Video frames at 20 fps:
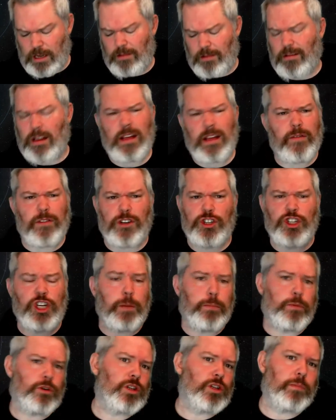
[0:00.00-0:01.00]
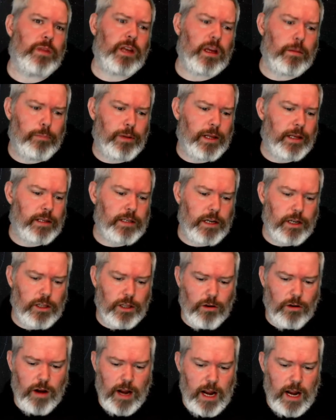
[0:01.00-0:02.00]
have a chip or something implanted in
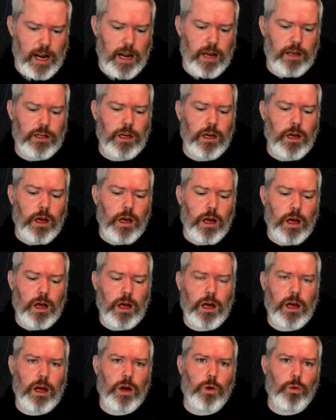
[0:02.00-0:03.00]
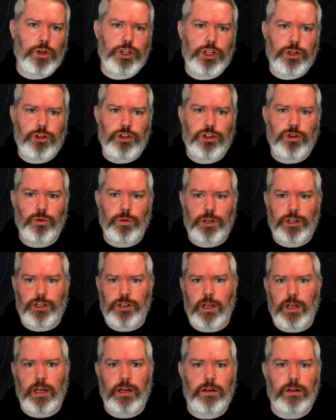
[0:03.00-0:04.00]
their hand, to which
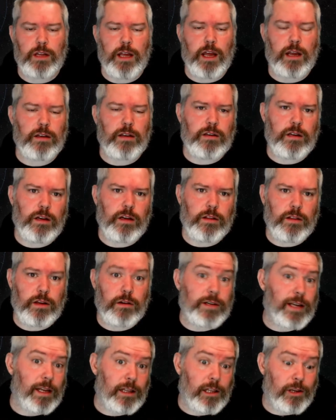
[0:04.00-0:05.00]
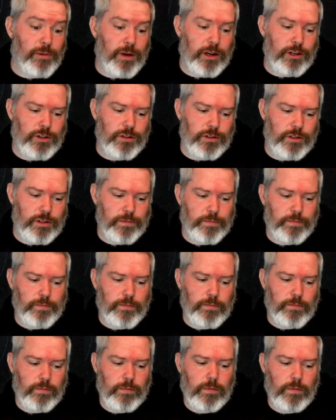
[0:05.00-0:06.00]
they could get their daily rations.
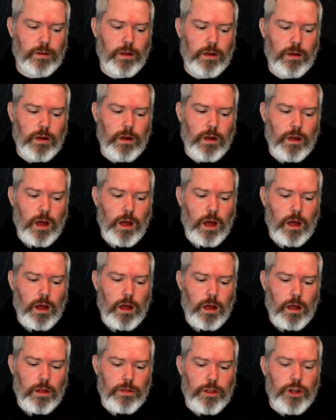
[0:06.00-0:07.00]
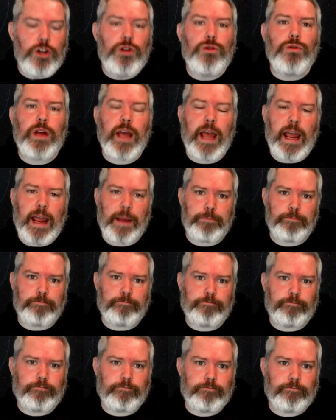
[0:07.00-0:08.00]
The new game,
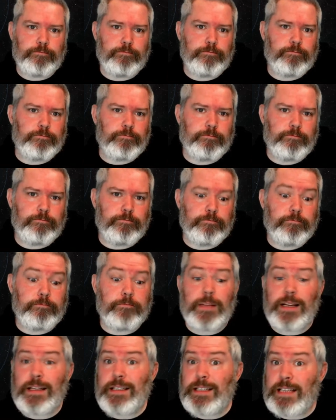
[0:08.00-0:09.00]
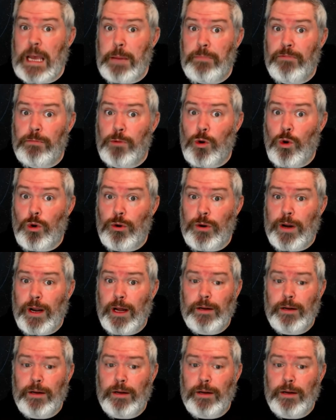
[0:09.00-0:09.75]
Escape from Quarterdeck.